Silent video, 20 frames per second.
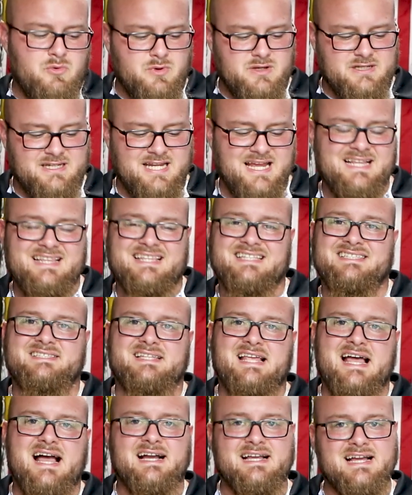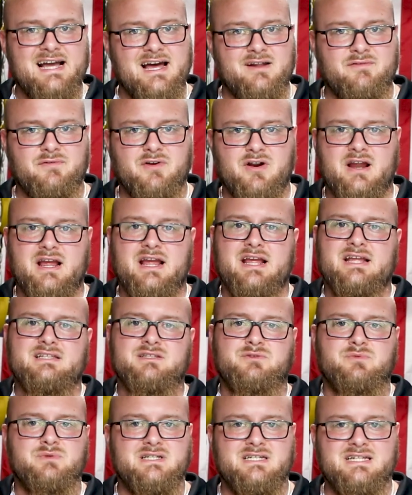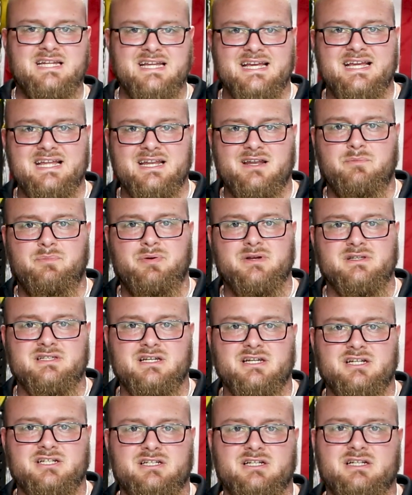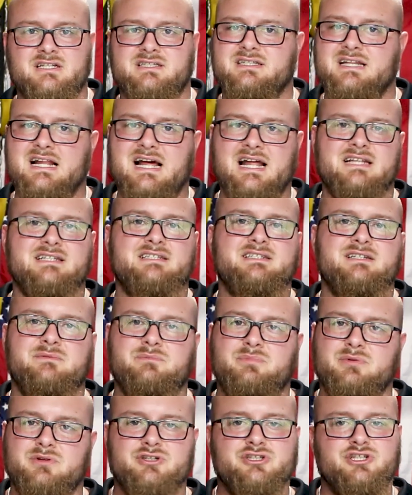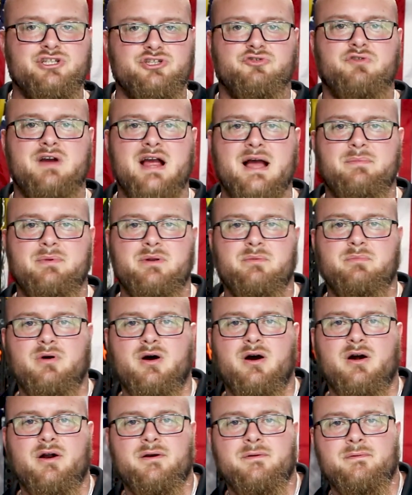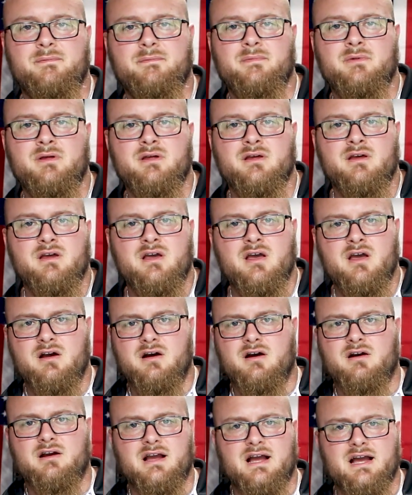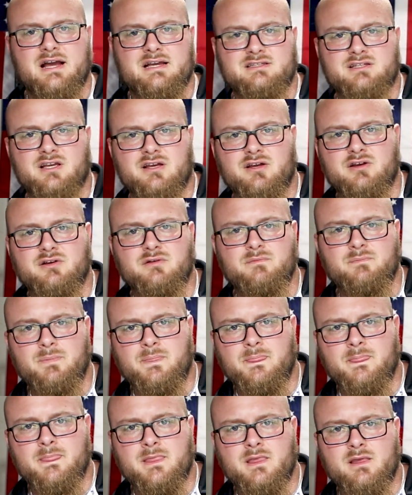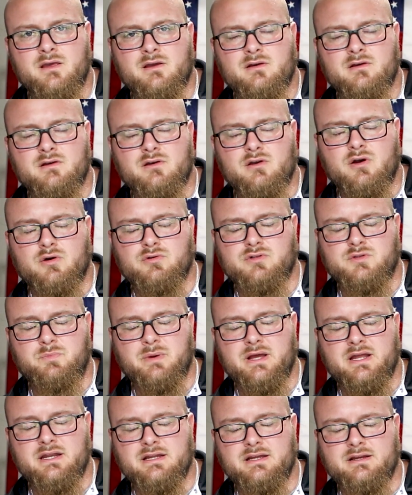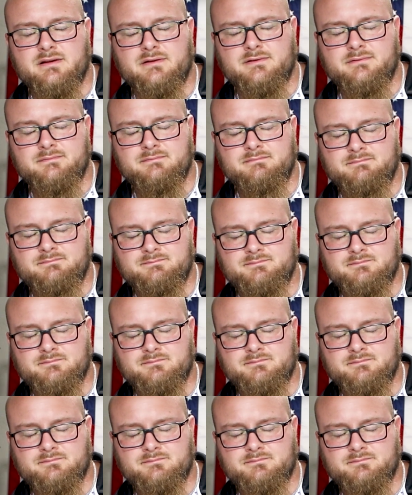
we take the slack out of our hands, we dig into position. It's not as simple as just grabbing the bar. All right, guys, Coach Ben here.